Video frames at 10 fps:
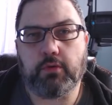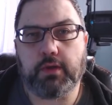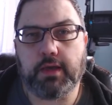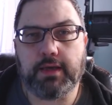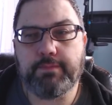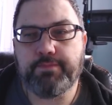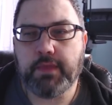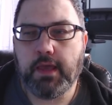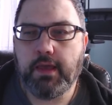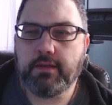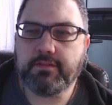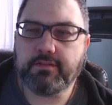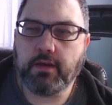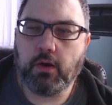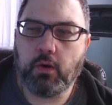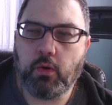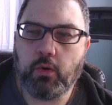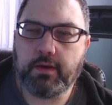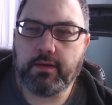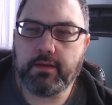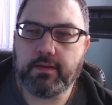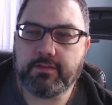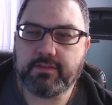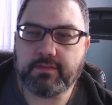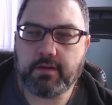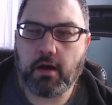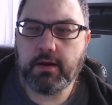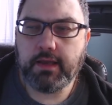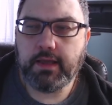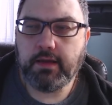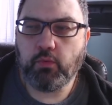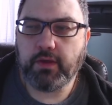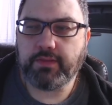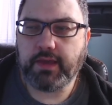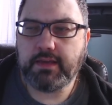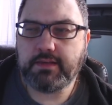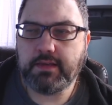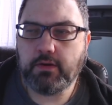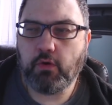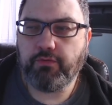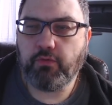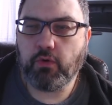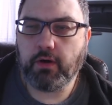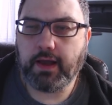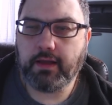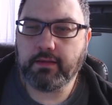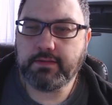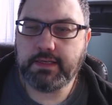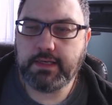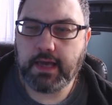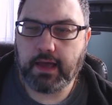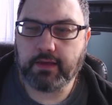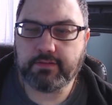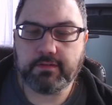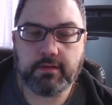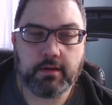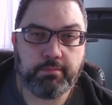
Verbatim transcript: Okay, so starting with 18.04 LTS,